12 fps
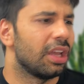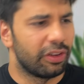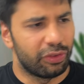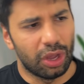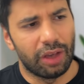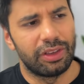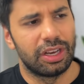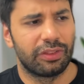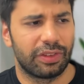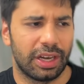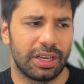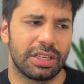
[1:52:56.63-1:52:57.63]
If you have
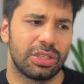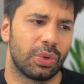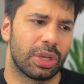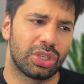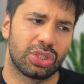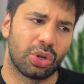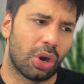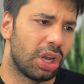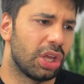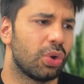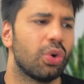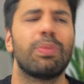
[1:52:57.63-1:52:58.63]
enough credits, you can
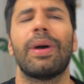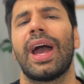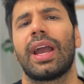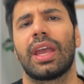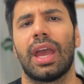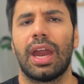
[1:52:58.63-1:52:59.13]
surely go back